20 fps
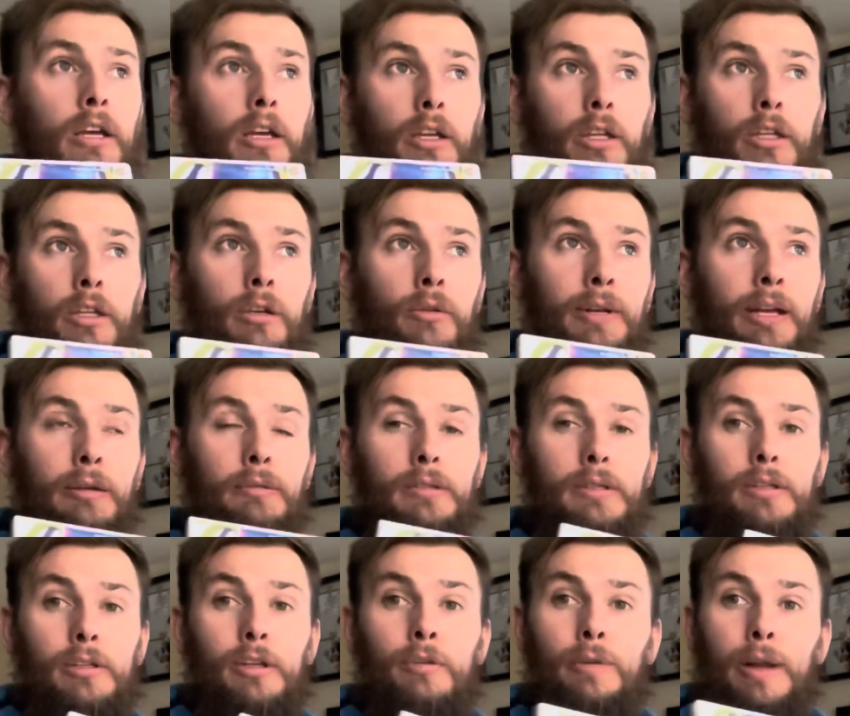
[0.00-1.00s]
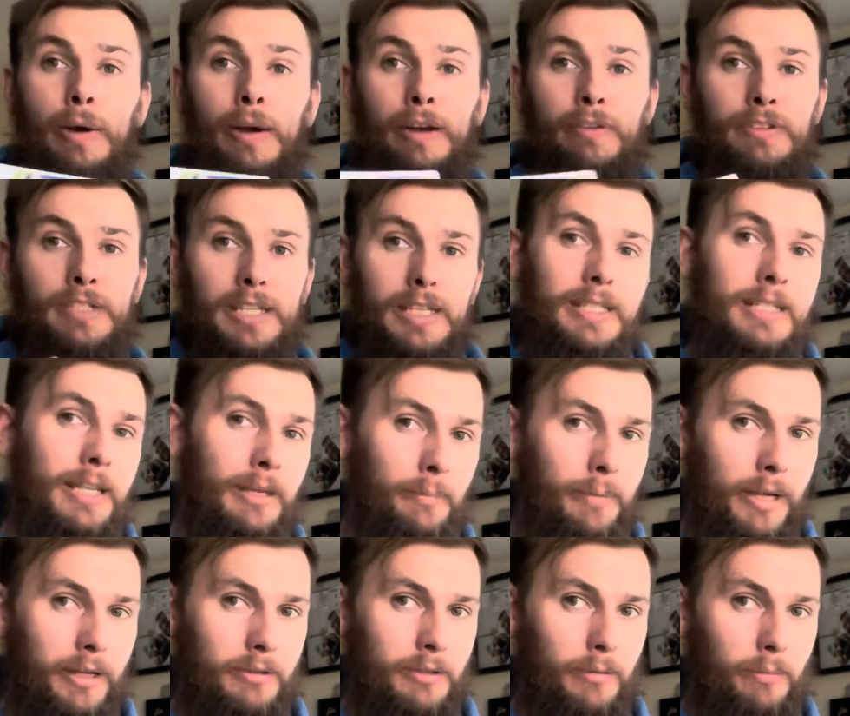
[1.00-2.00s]
you now have
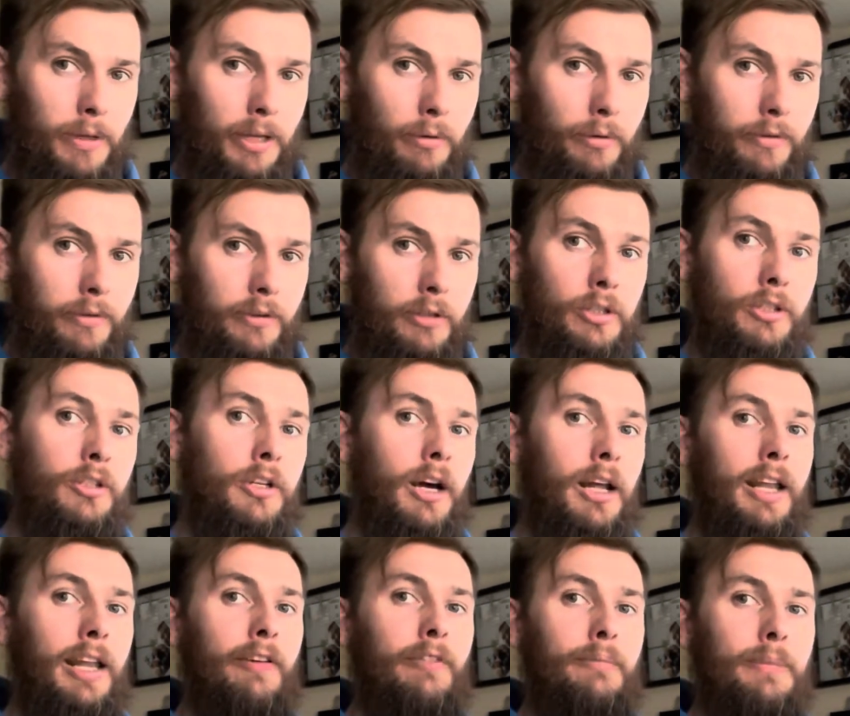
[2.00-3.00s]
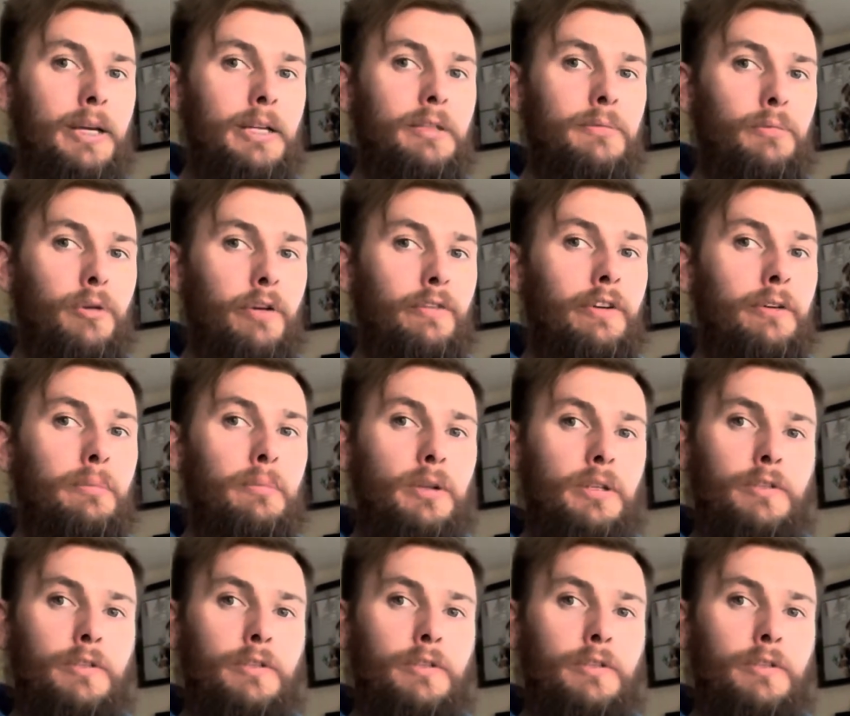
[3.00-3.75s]
£16 to play with, because you've got £11 profit plus